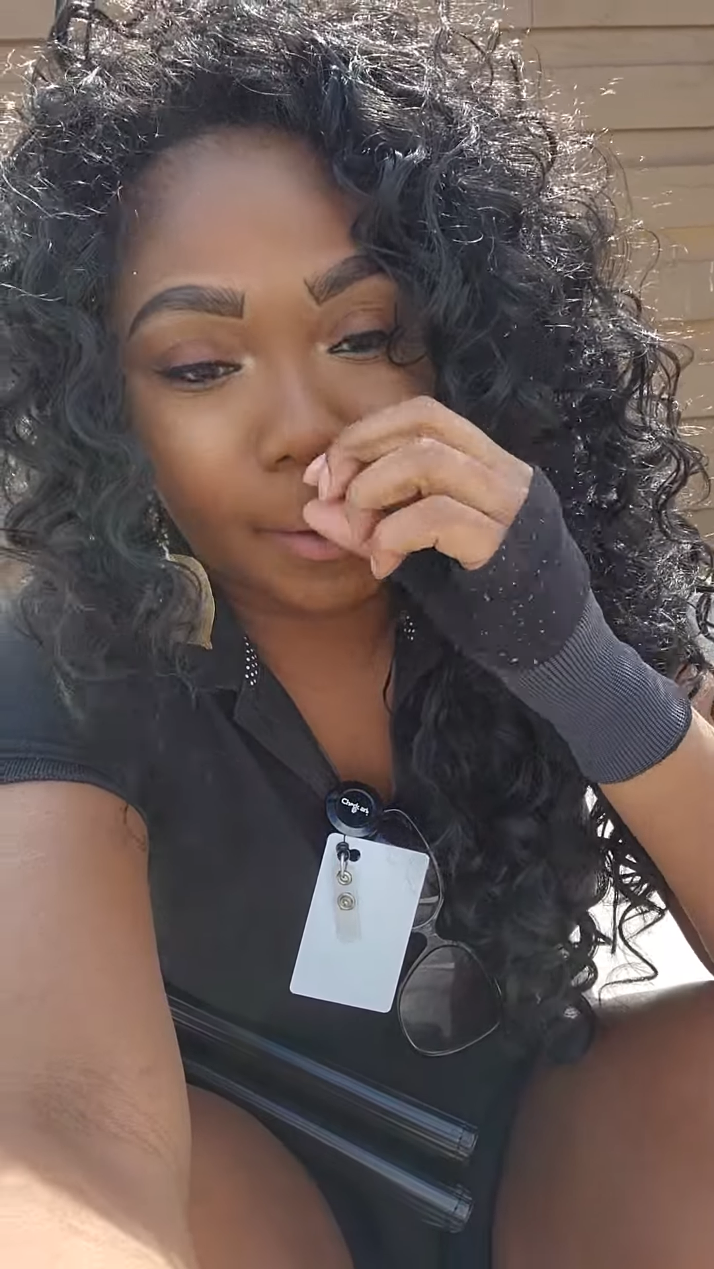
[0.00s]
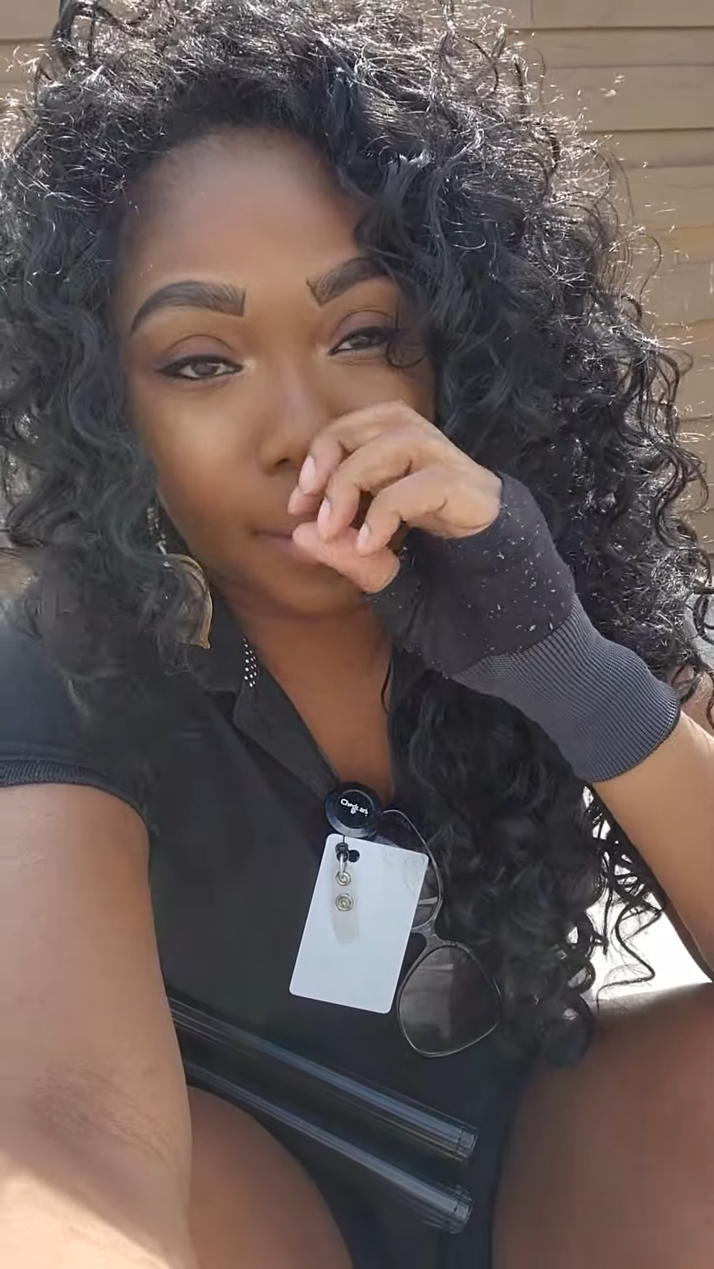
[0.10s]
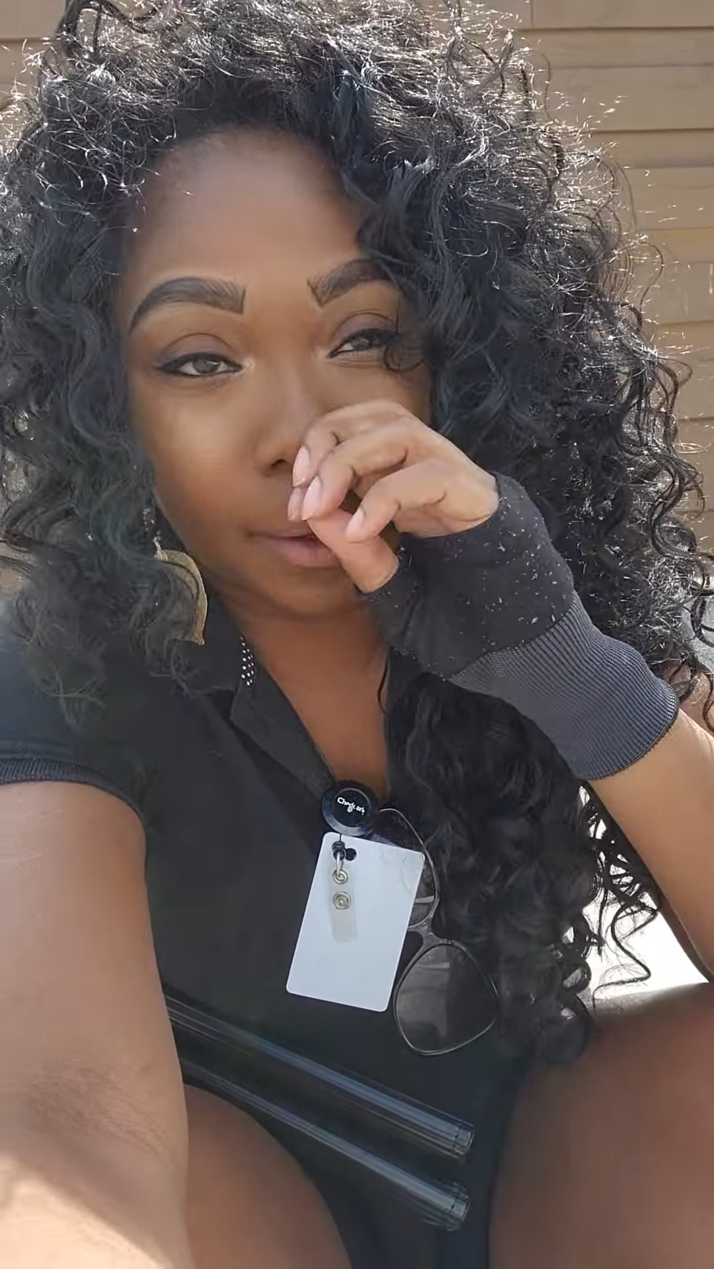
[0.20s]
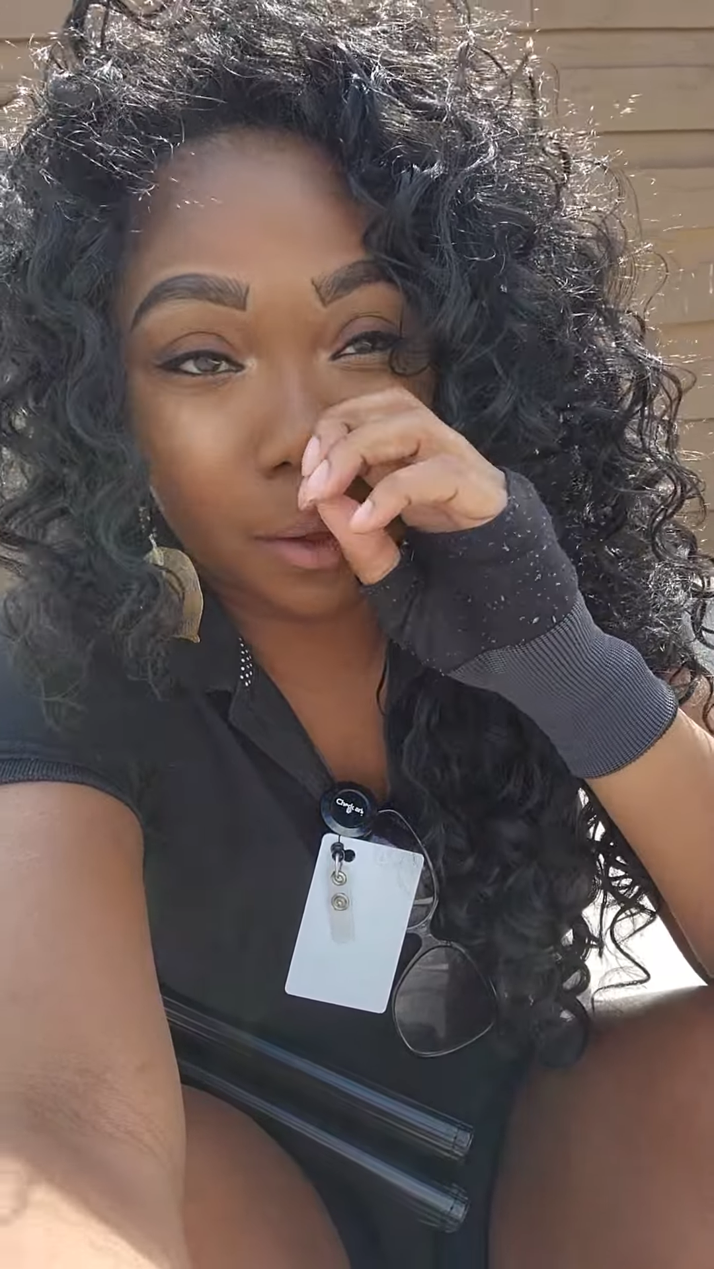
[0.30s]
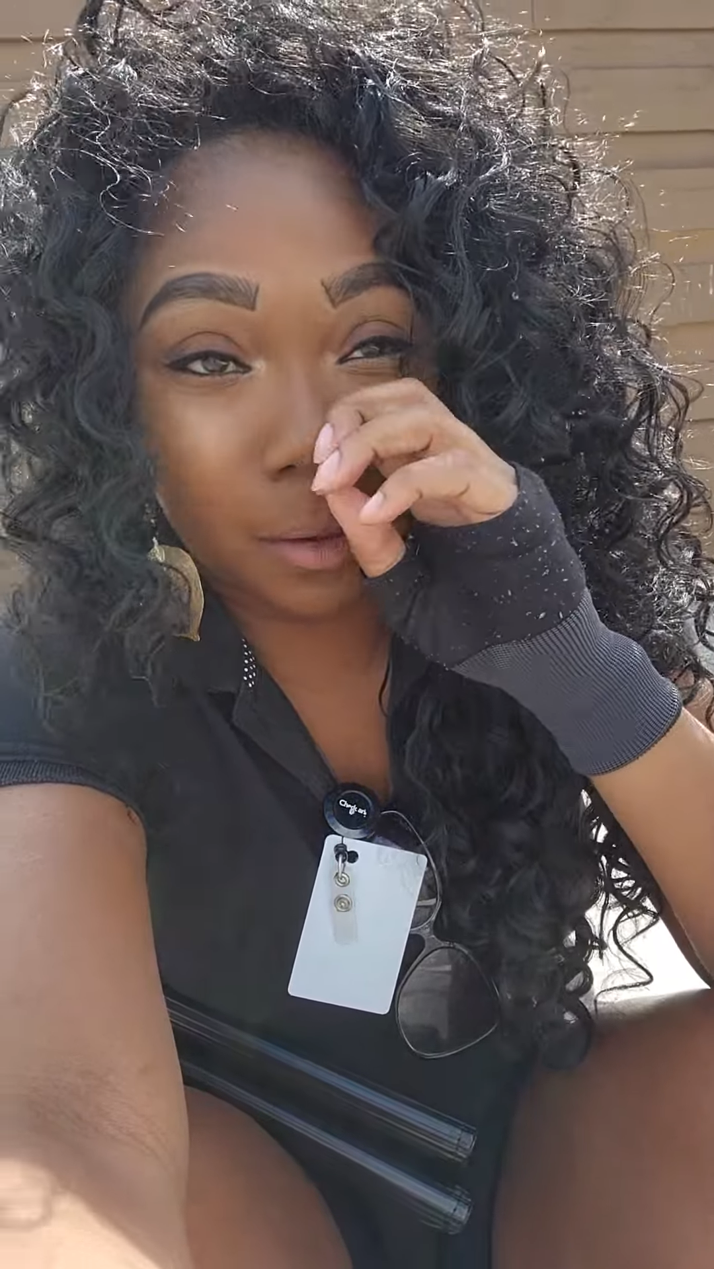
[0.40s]

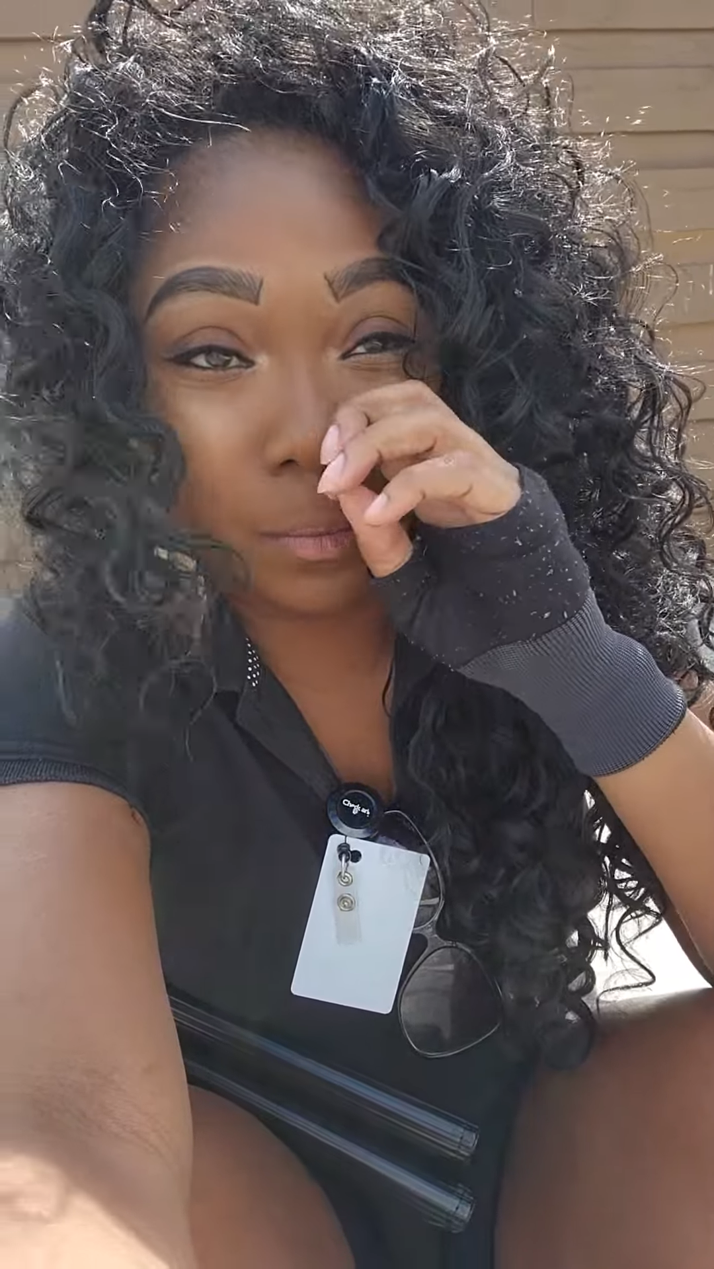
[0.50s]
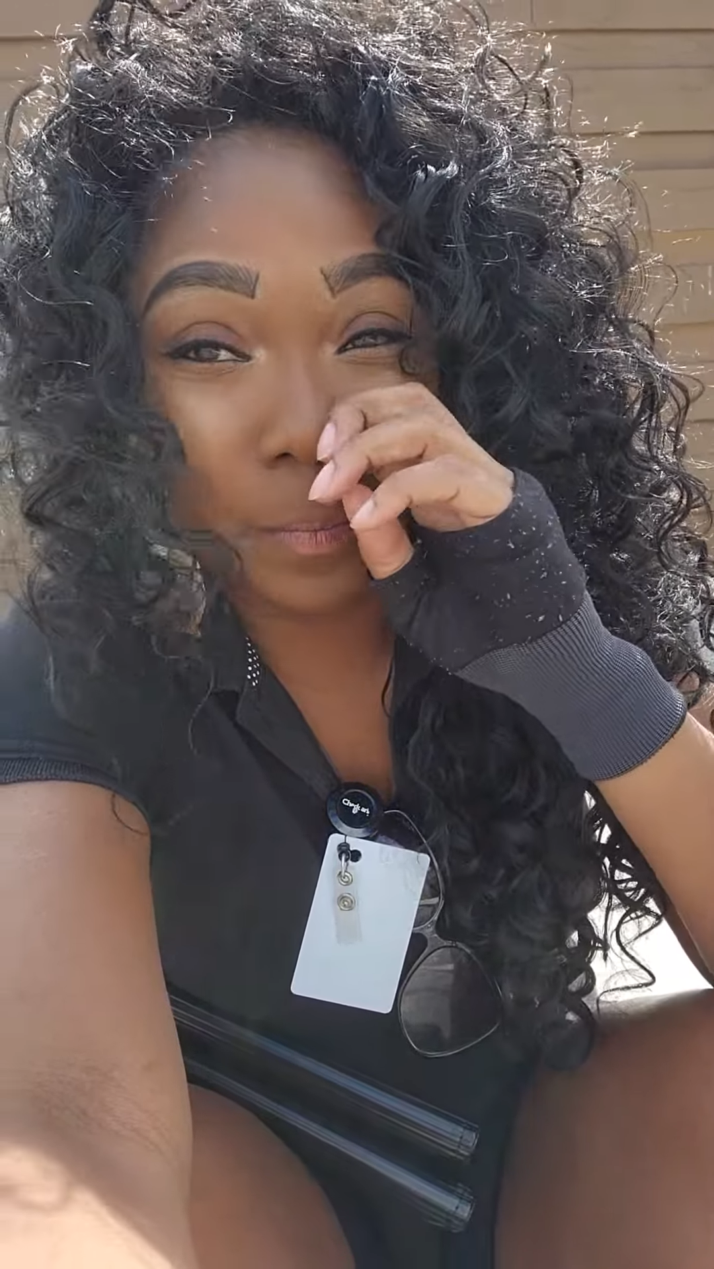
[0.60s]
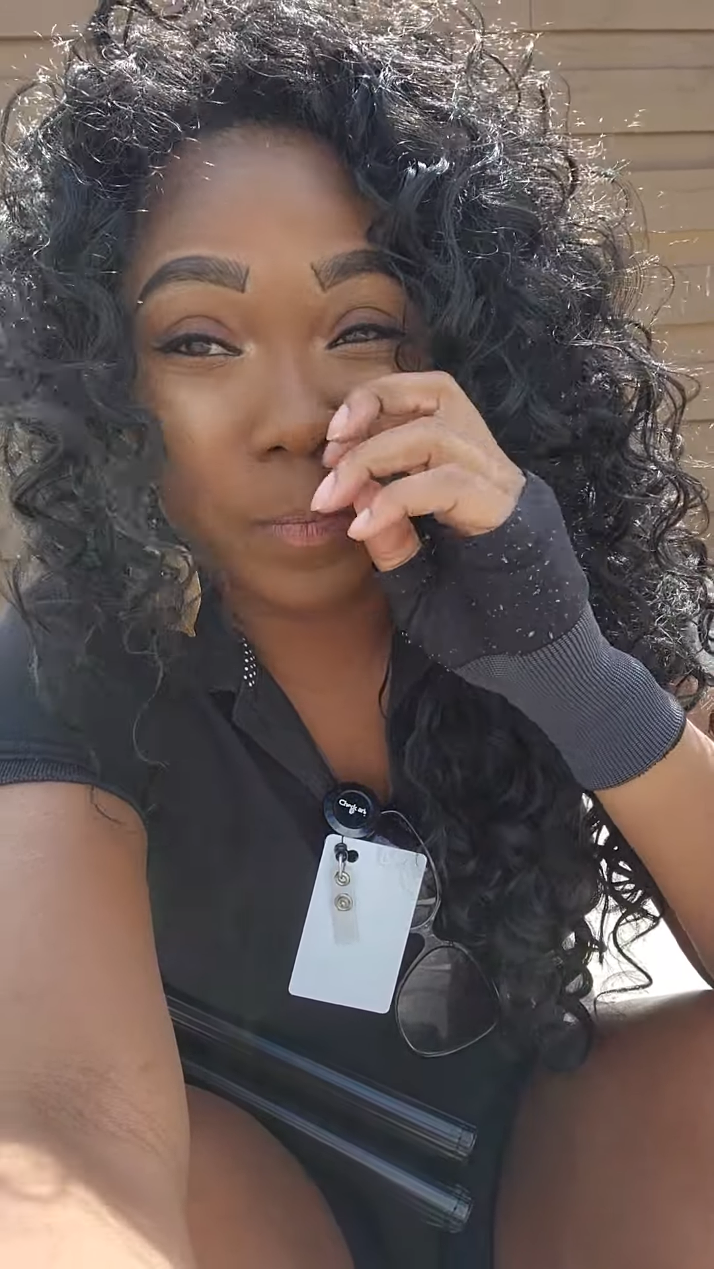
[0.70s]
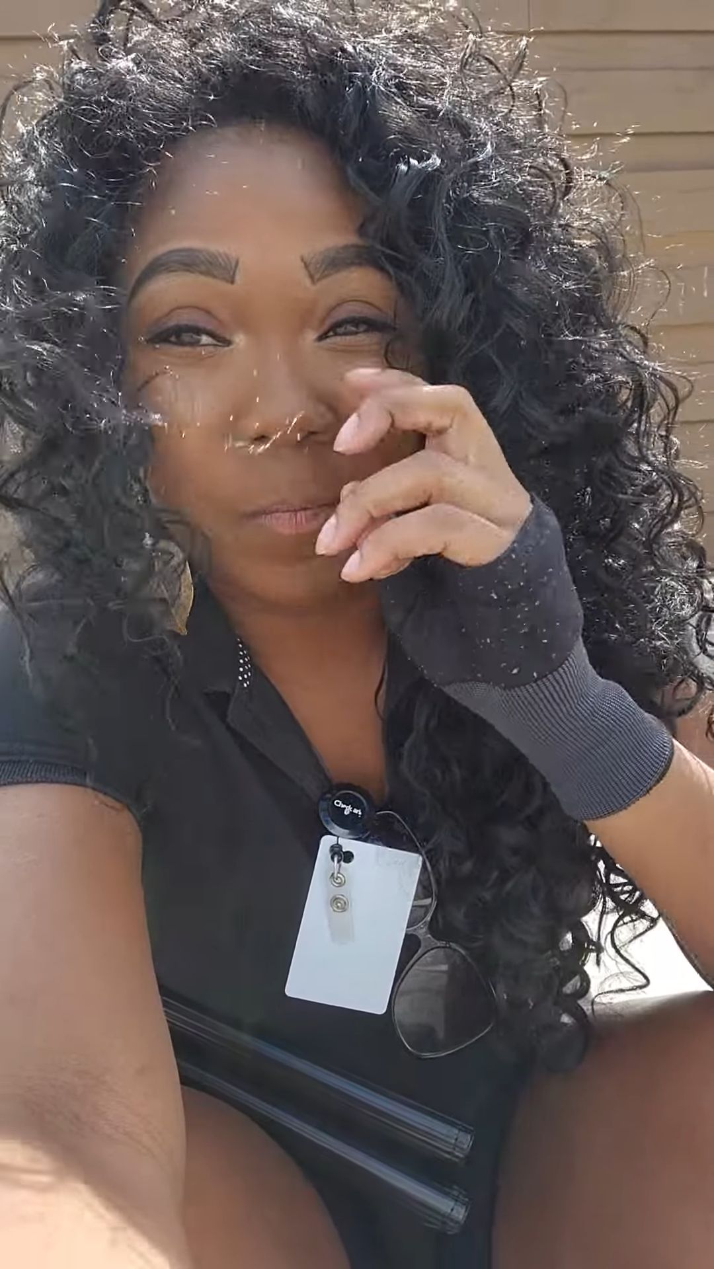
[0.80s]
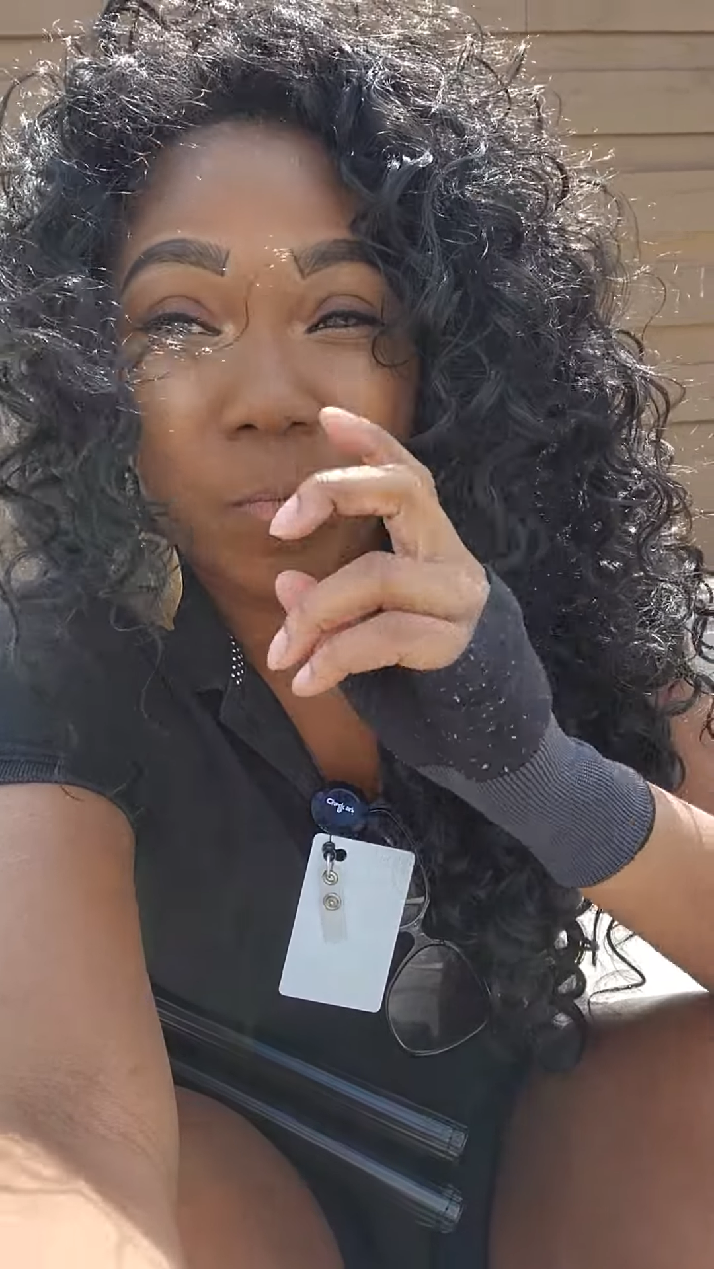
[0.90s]

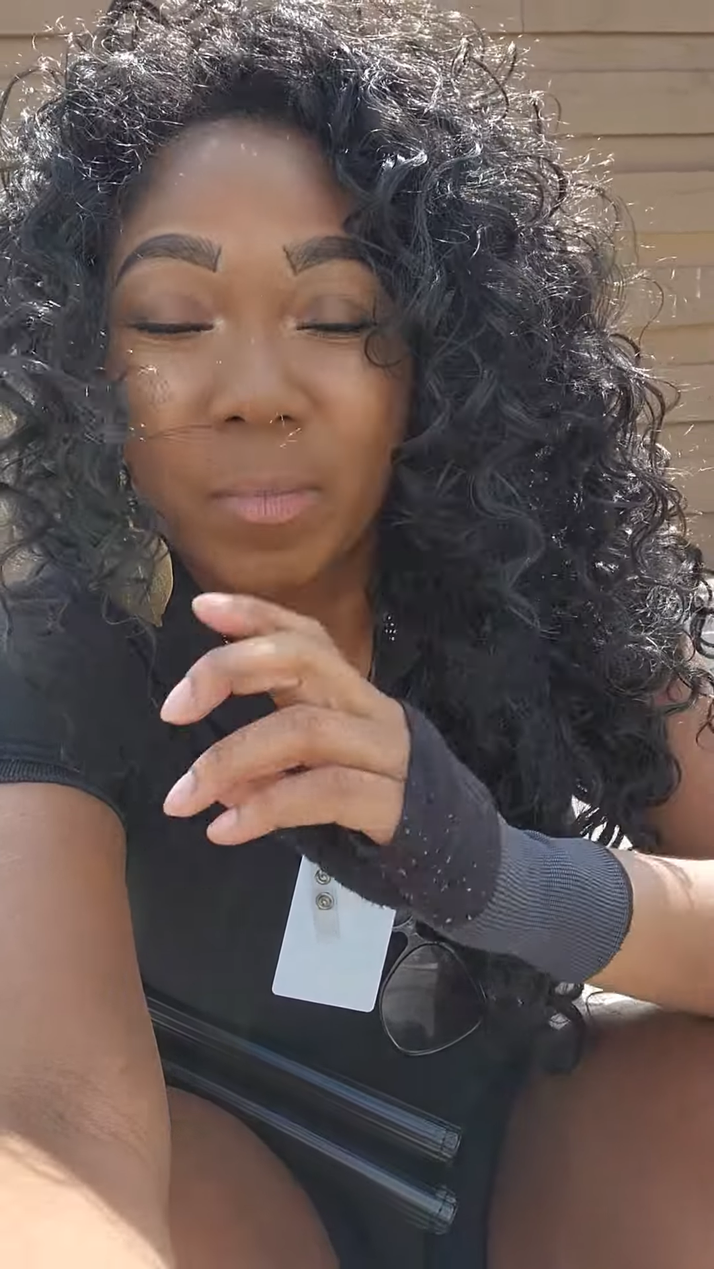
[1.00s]
Um